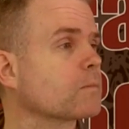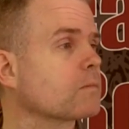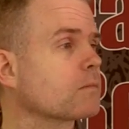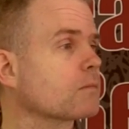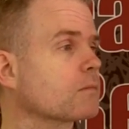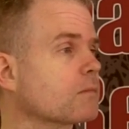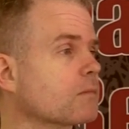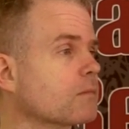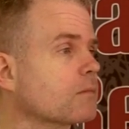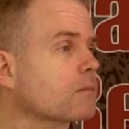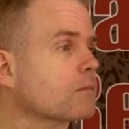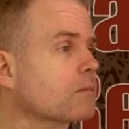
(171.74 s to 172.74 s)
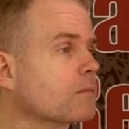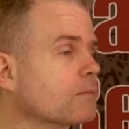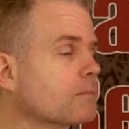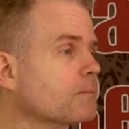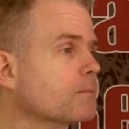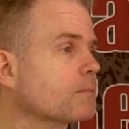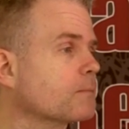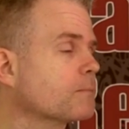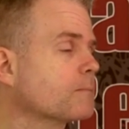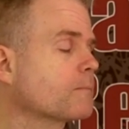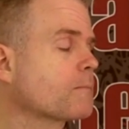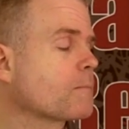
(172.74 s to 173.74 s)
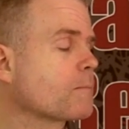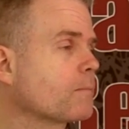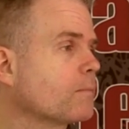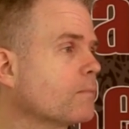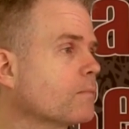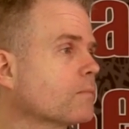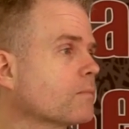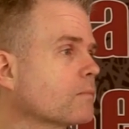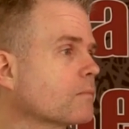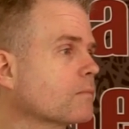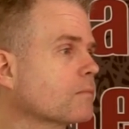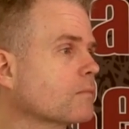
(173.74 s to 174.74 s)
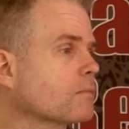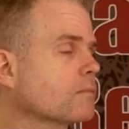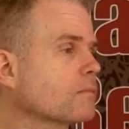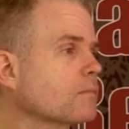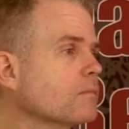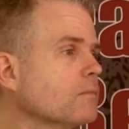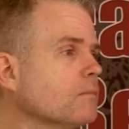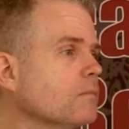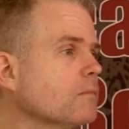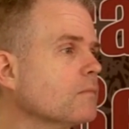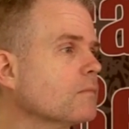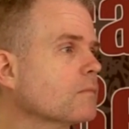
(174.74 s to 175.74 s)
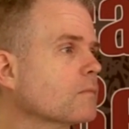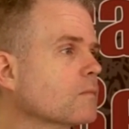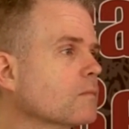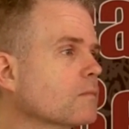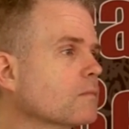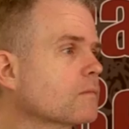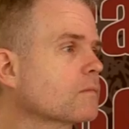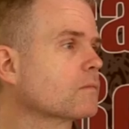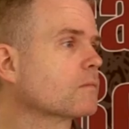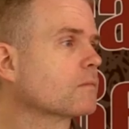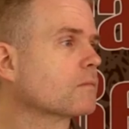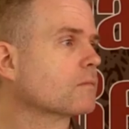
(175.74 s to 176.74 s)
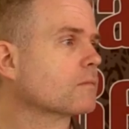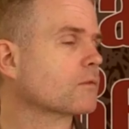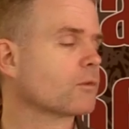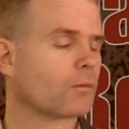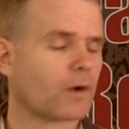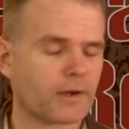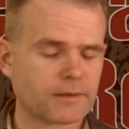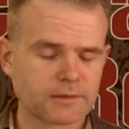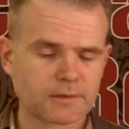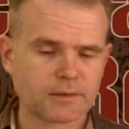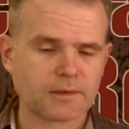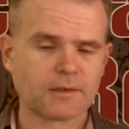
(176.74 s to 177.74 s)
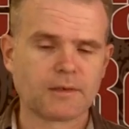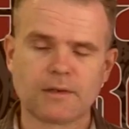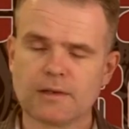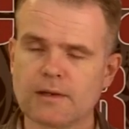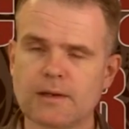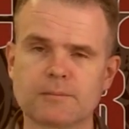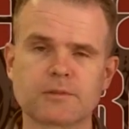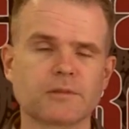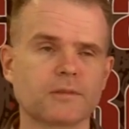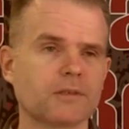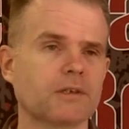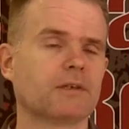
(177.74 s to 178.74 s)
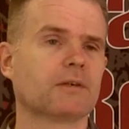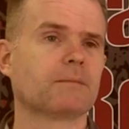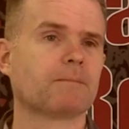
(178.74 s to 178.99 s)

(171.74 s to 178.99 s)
(silent)